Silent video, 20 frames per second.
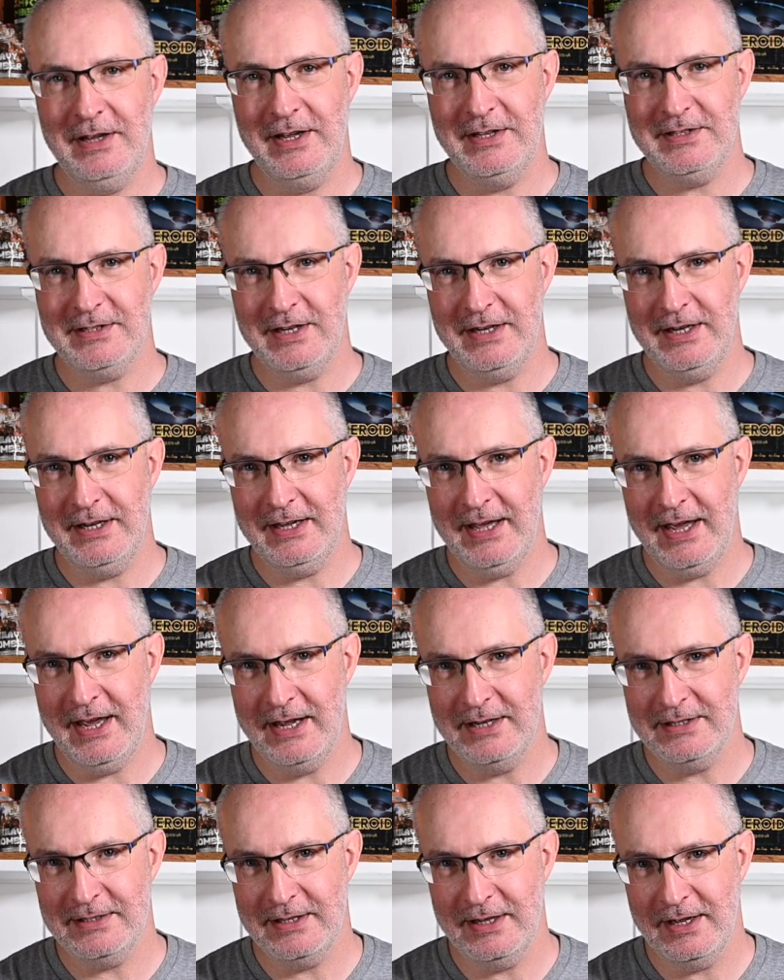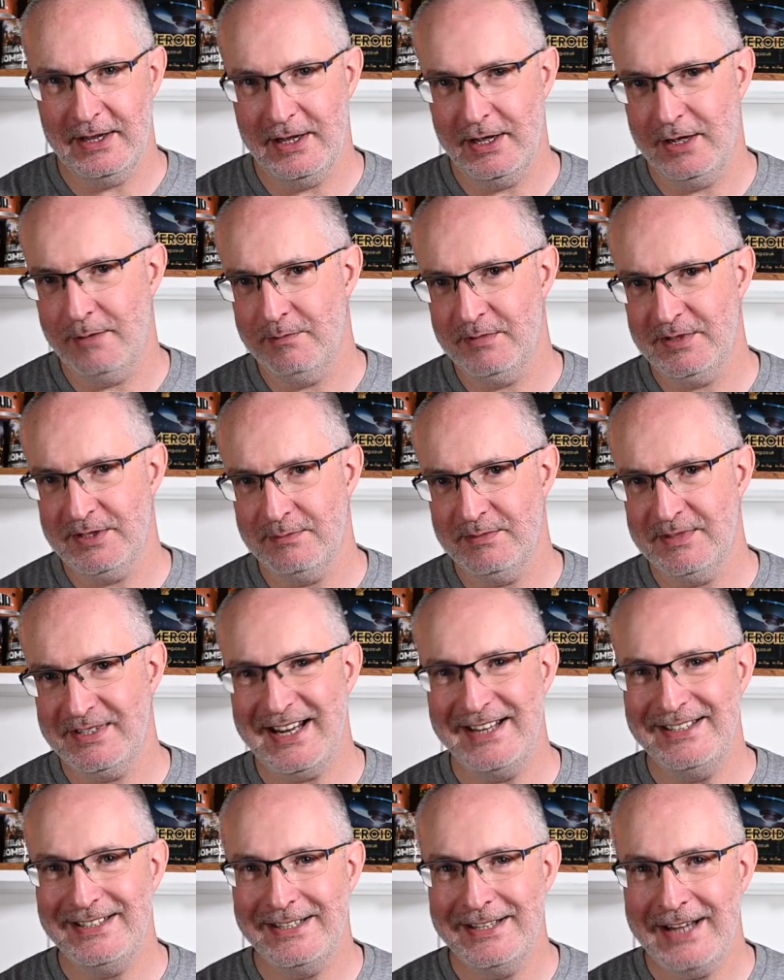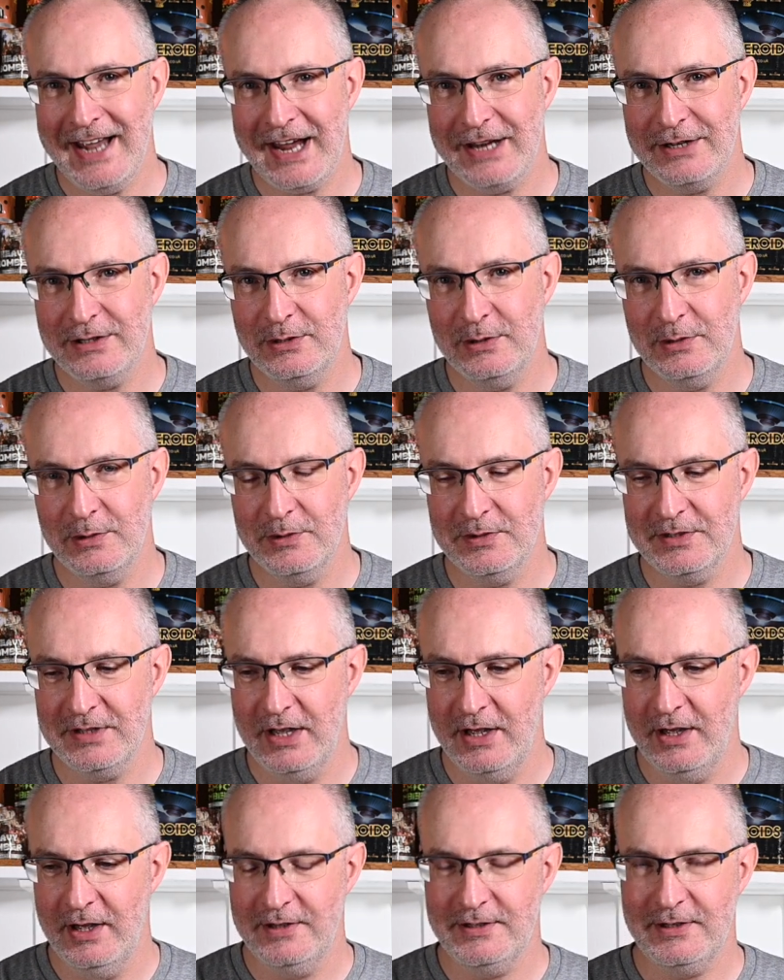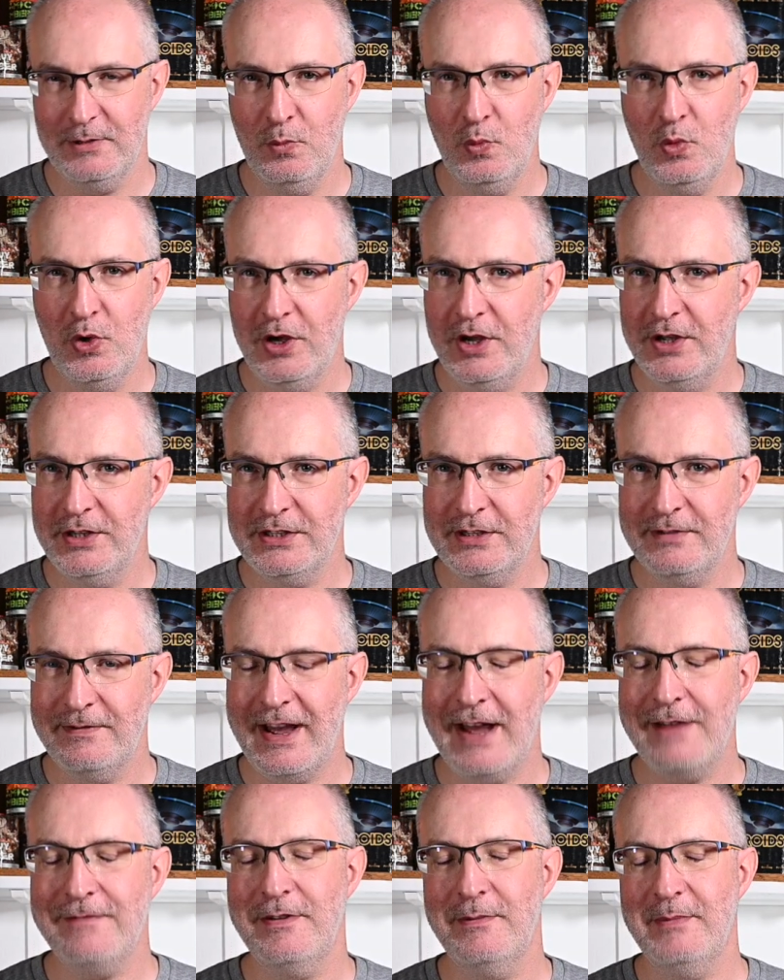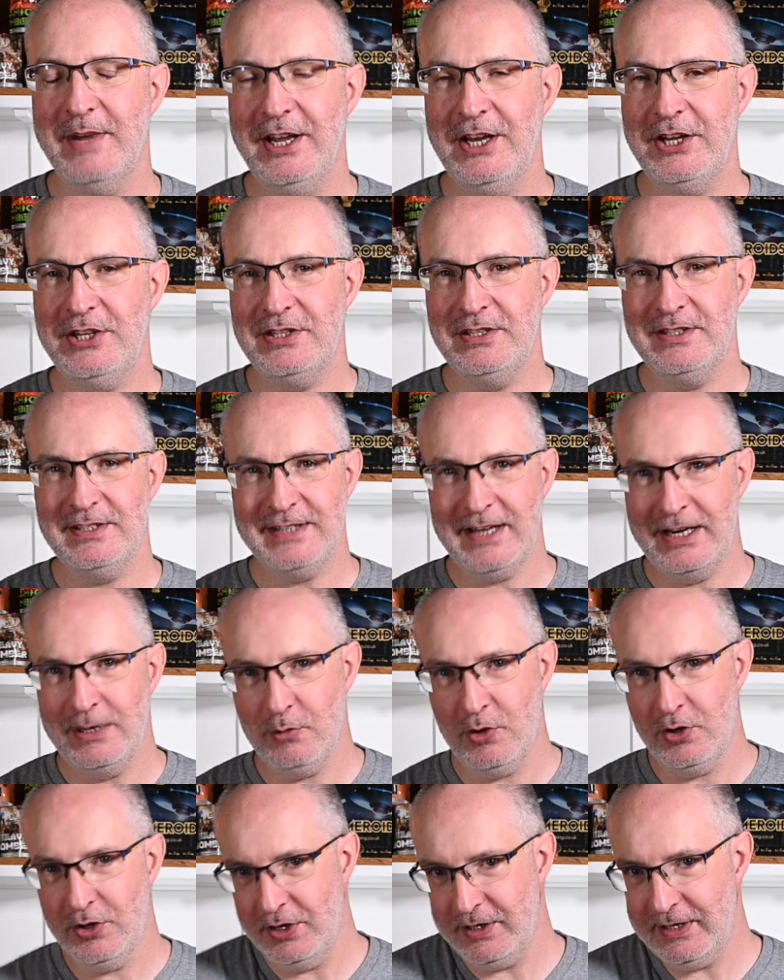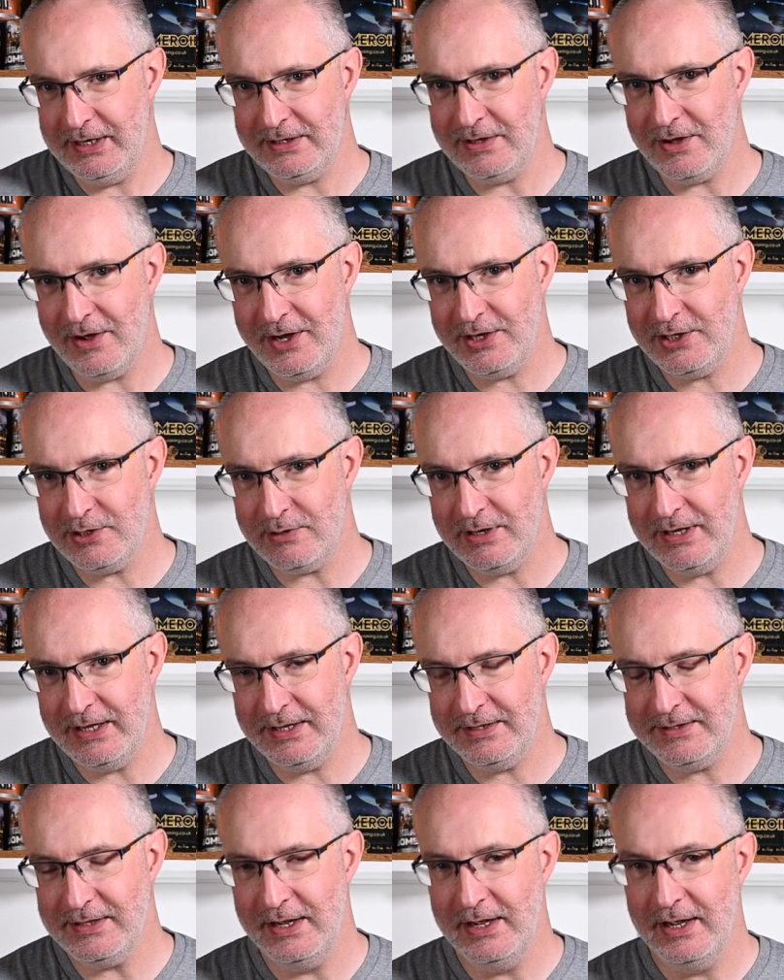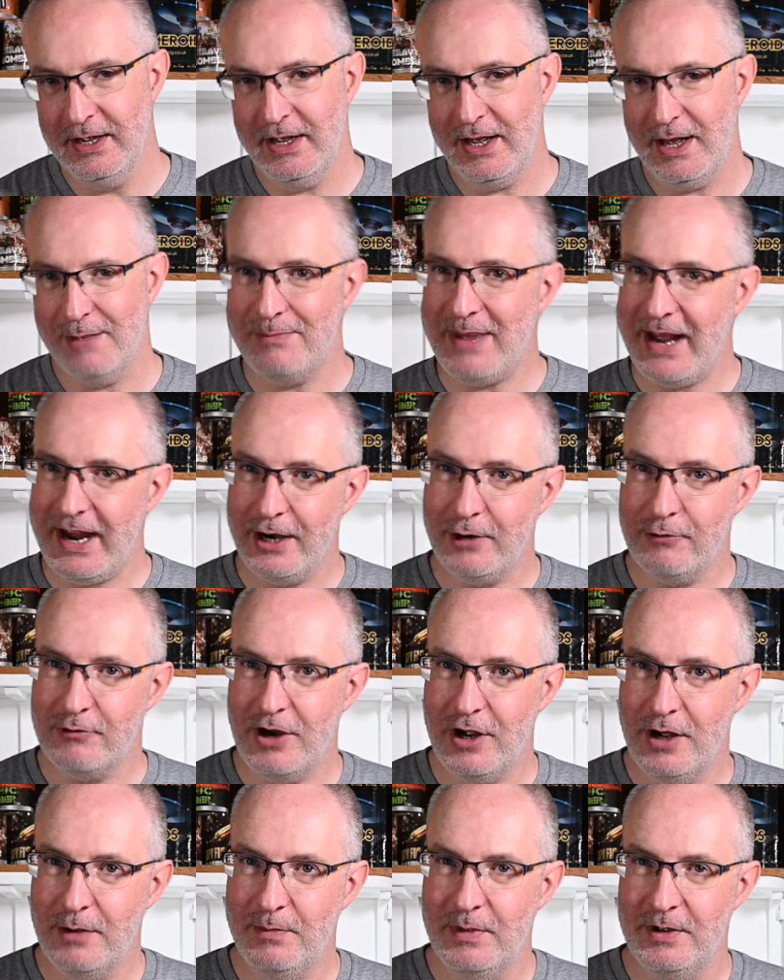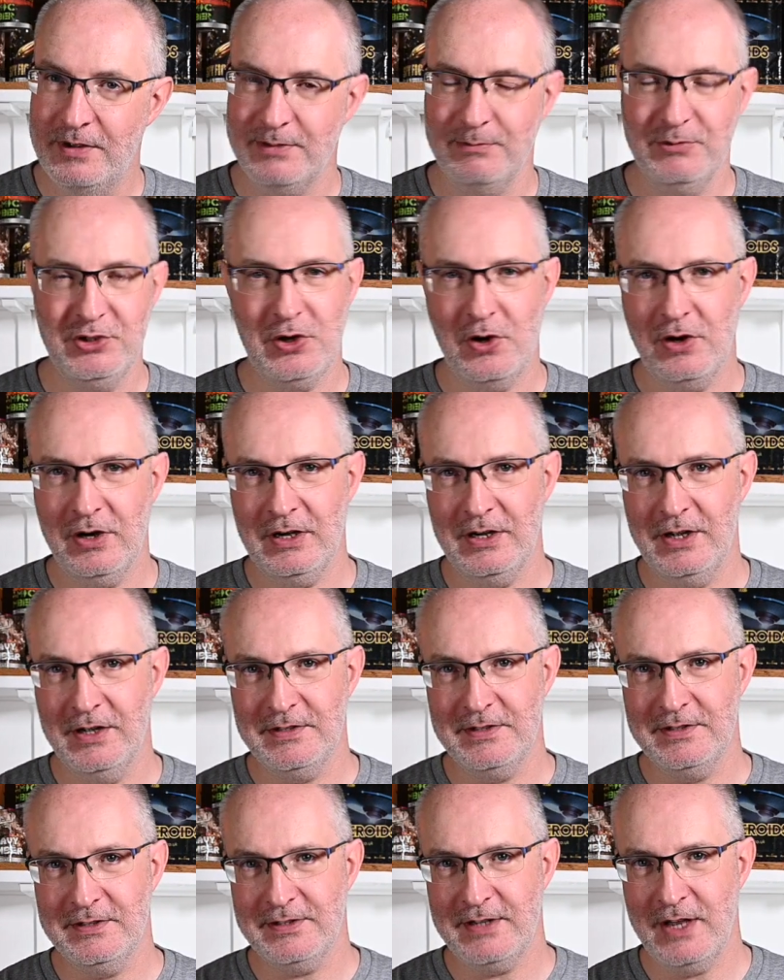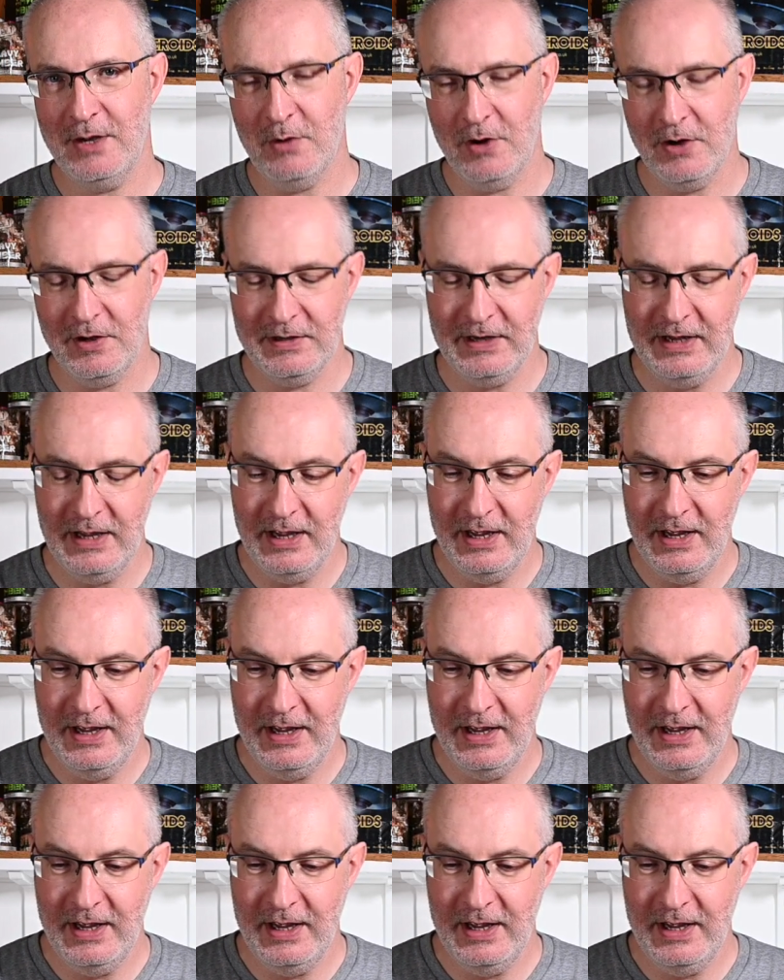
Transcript: It's going to get some scented candles, some words of affirmation to tell it what a good igniter it is, a back rub, some chocolates and so on.